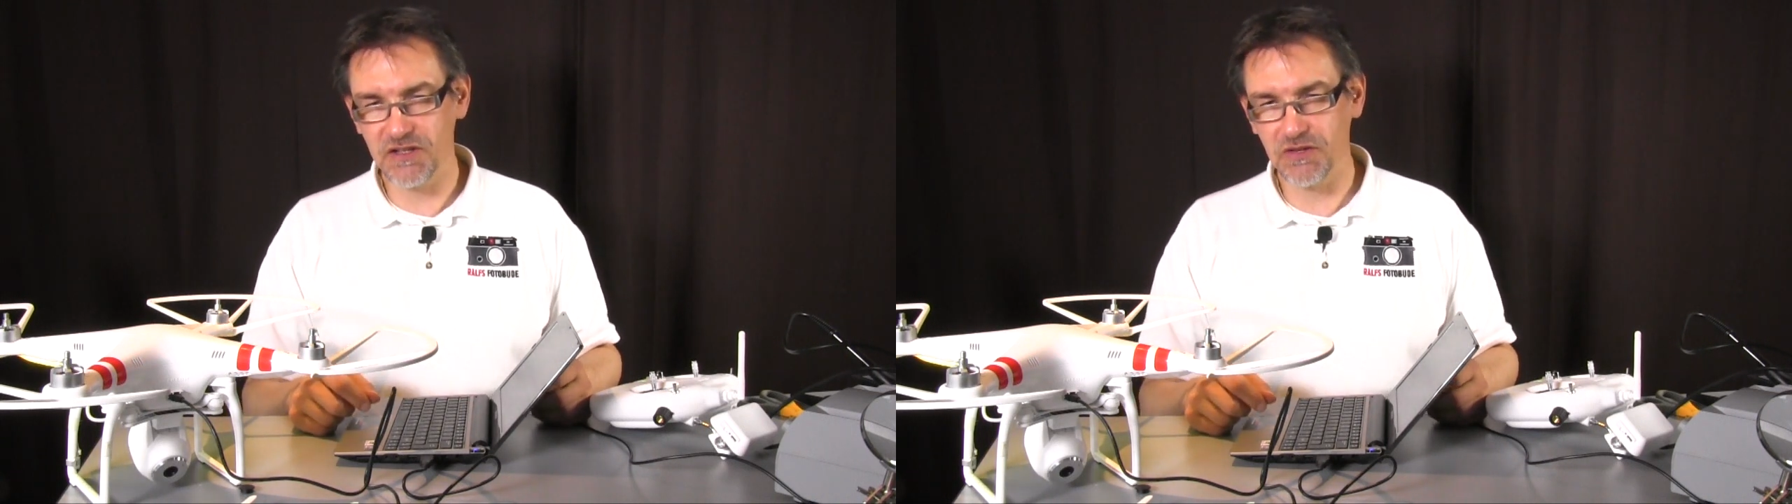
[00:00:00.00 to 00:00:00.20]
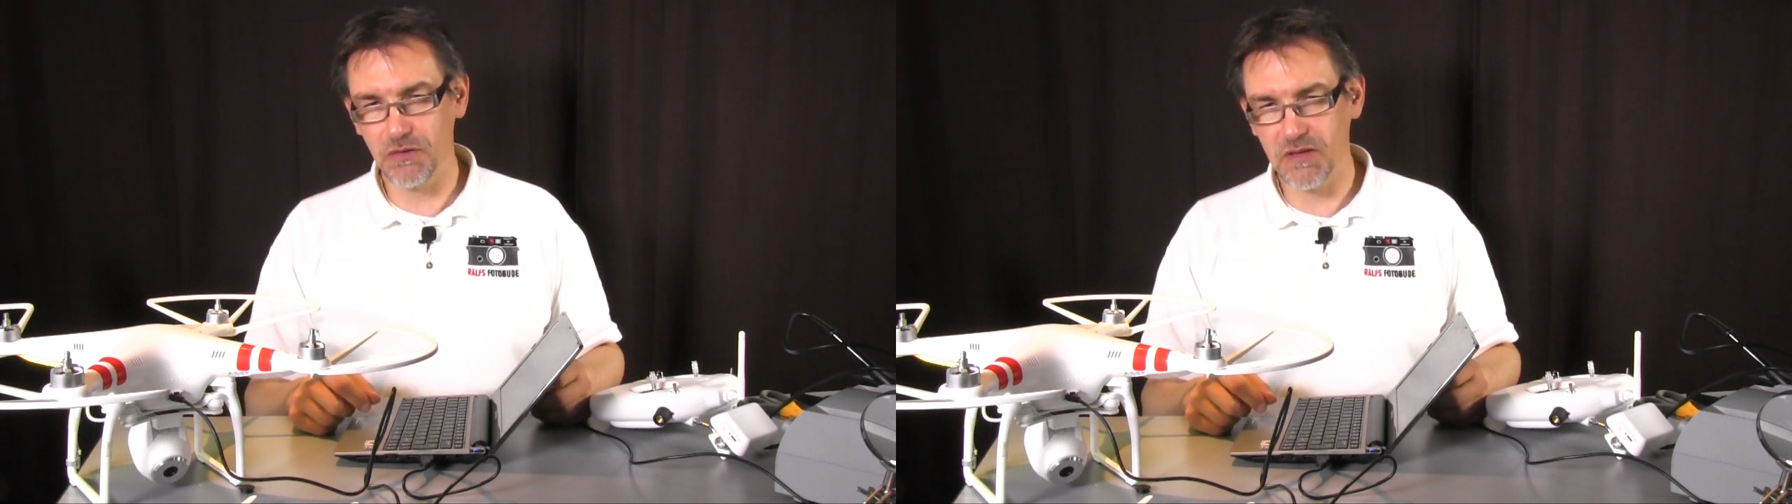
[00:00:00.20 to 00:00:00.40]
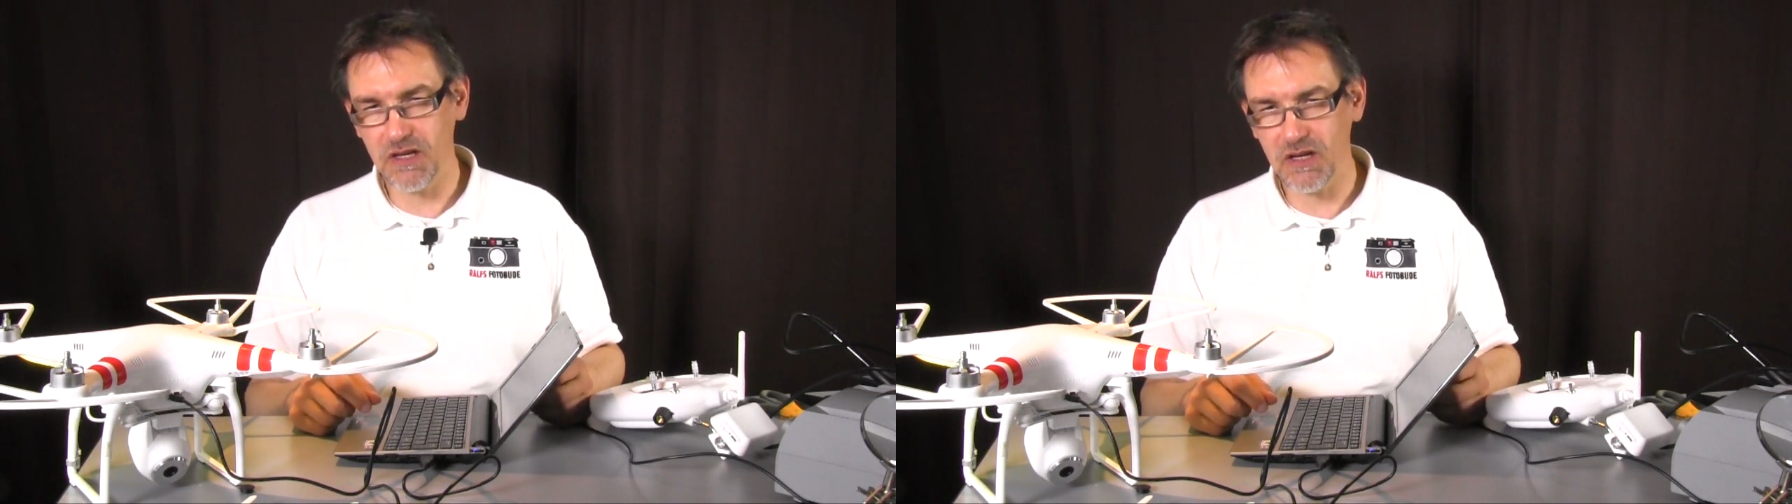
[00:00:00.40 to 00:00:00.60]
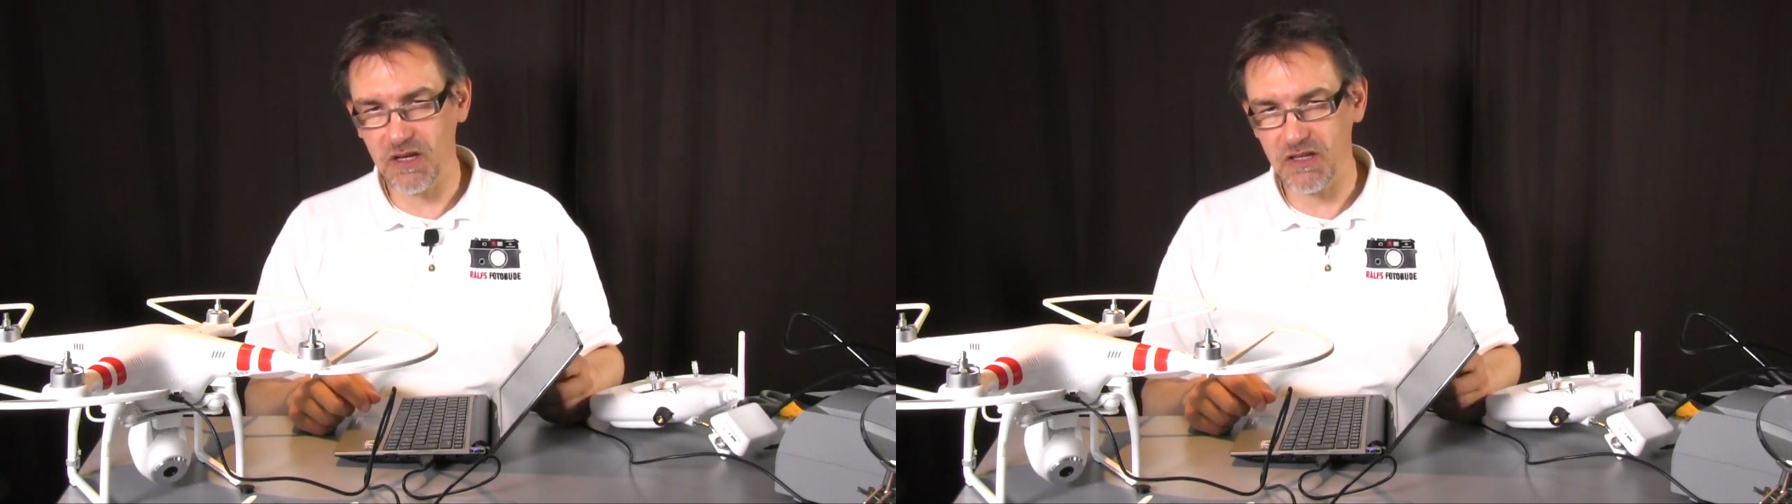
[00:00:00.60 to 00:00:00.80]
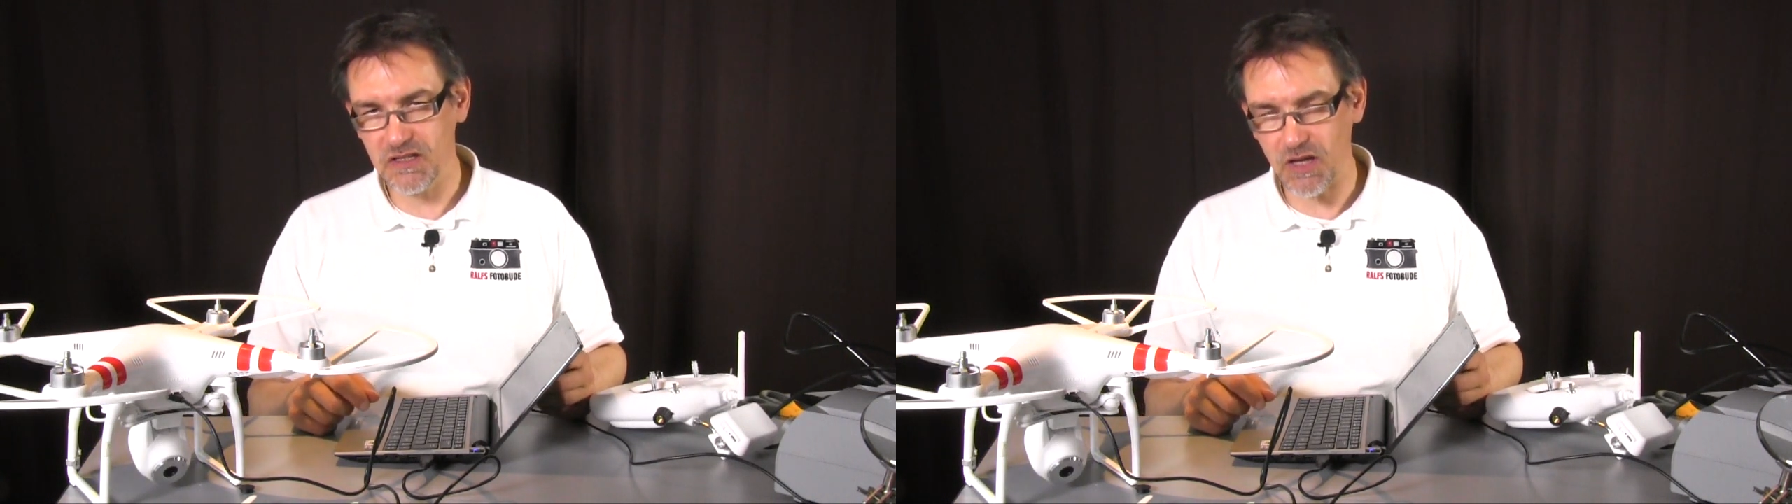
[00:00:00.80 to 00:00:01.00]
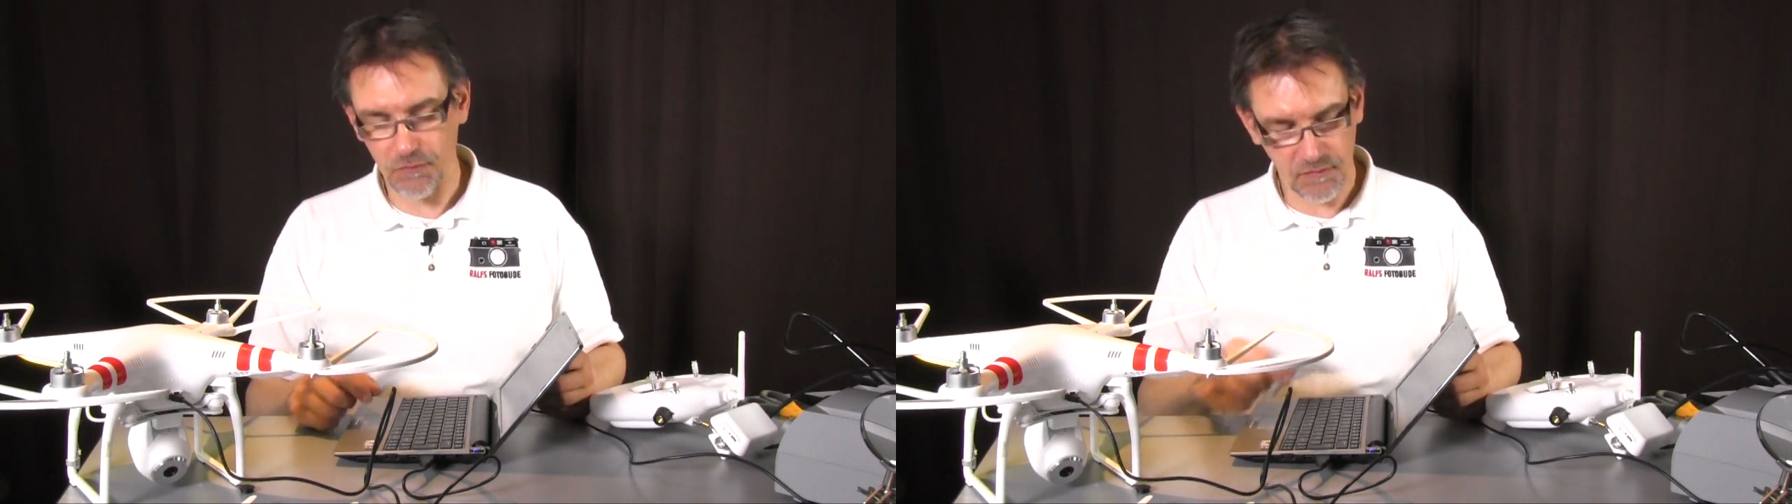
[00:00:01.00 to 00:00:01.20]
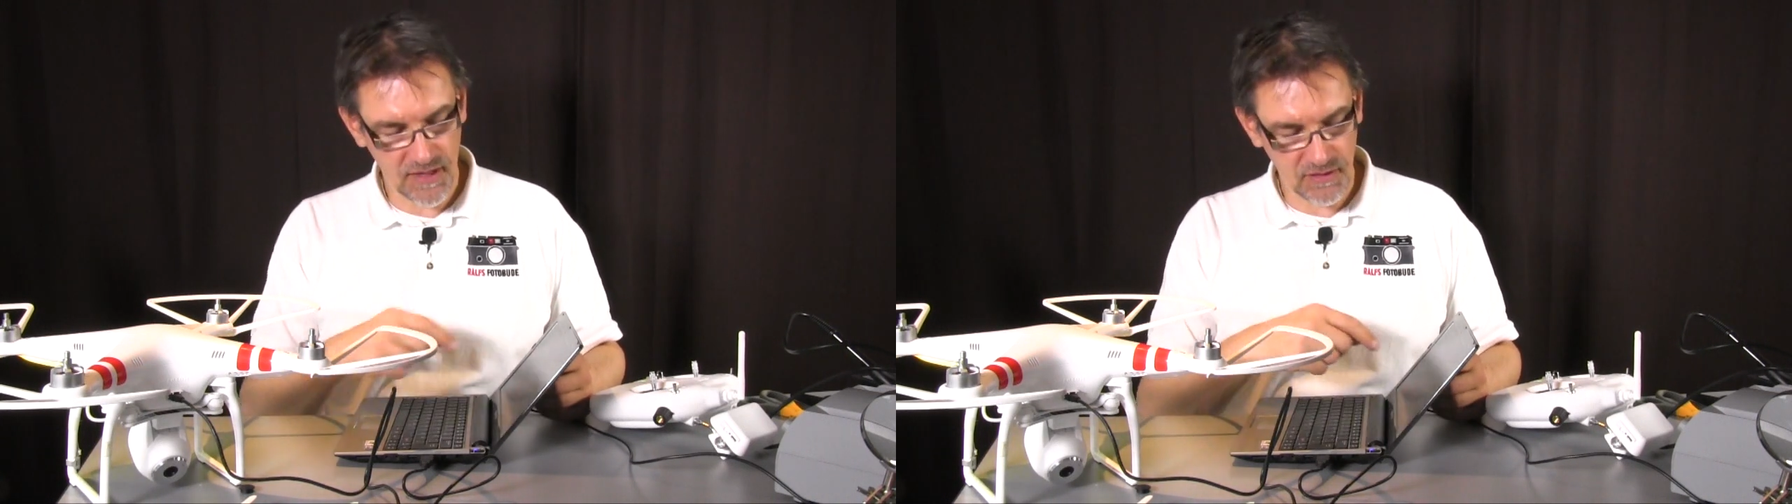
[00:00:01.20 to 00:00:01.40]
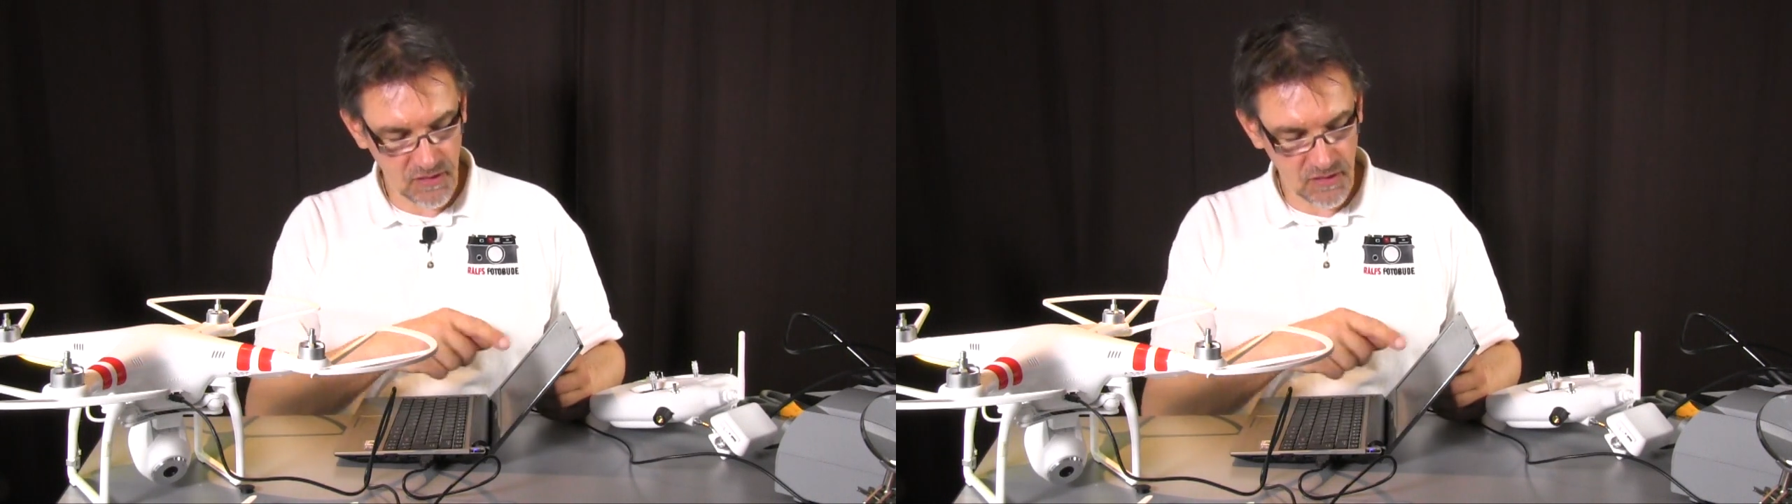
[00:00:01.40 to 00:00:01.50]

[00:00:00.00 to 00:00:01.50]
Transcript: to the software